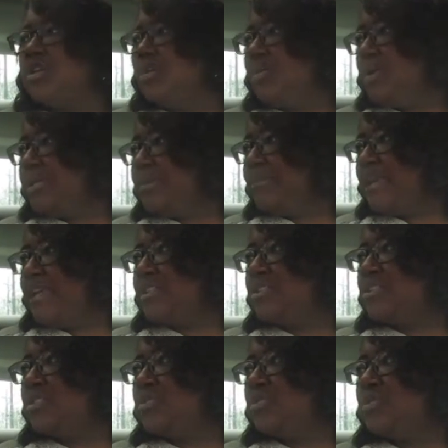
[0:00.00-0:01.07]
You want to make
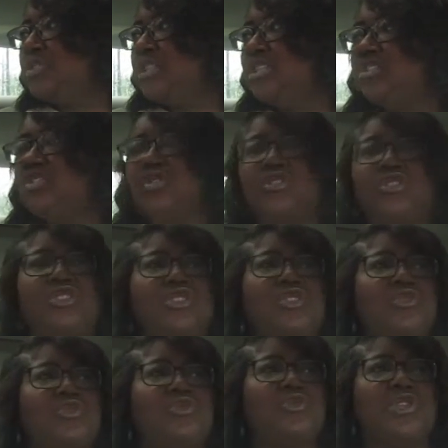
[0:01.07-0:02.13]
sure that your
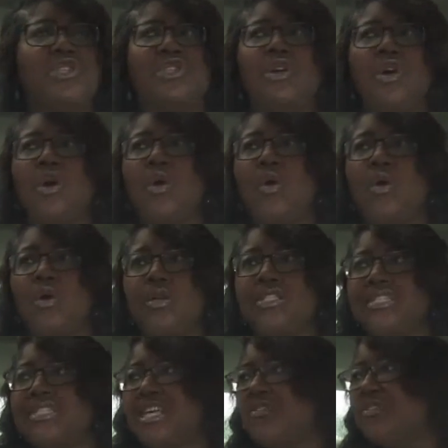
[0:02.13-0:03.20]
children are
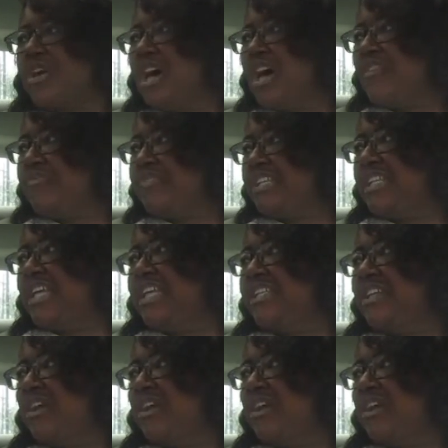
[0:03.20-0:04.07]
self-confident and